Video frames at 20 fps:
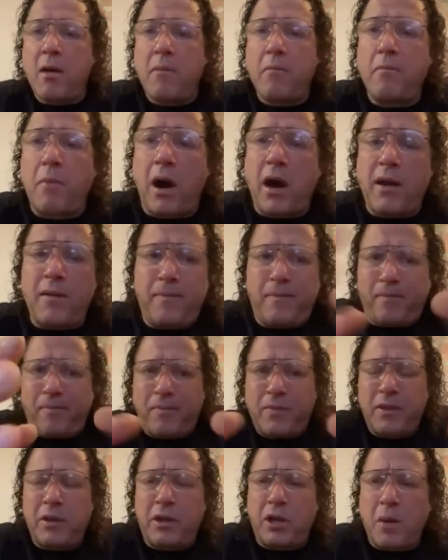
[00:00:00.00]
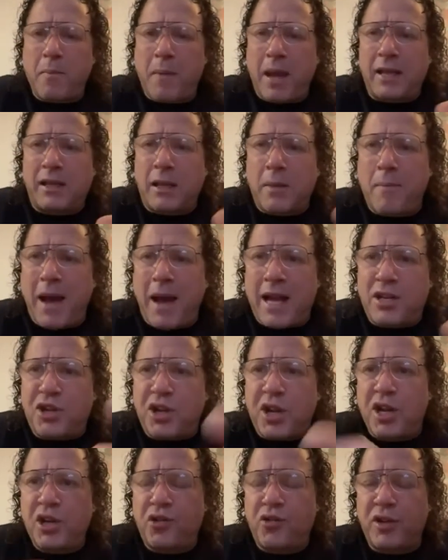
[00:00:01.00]
but to make the match
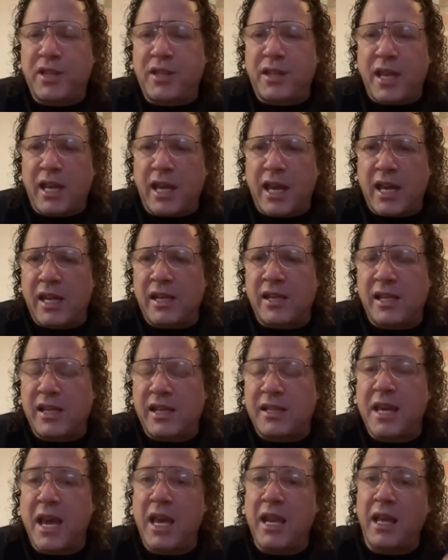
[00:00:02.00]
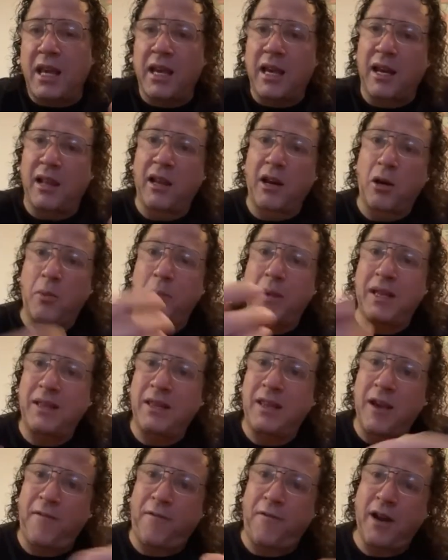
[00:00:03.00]
interesting and entertaining and a little
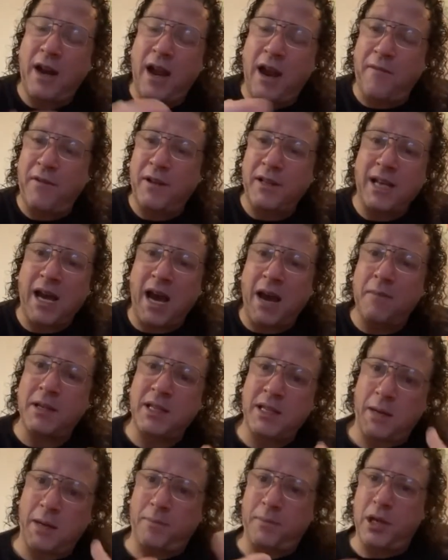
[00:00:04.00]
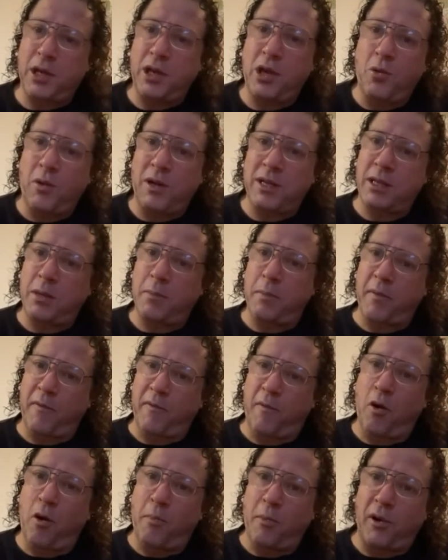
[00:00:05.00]
bit different every time is up to you as the
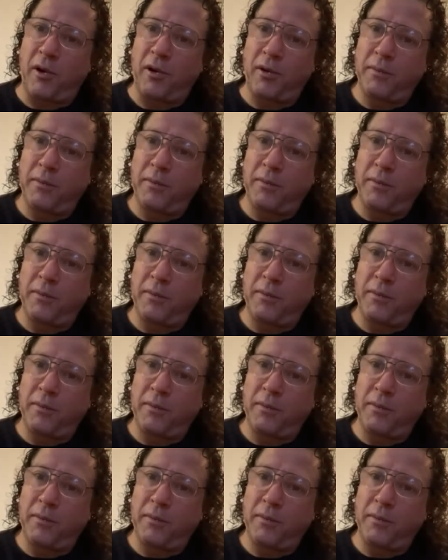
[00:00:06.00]
performer.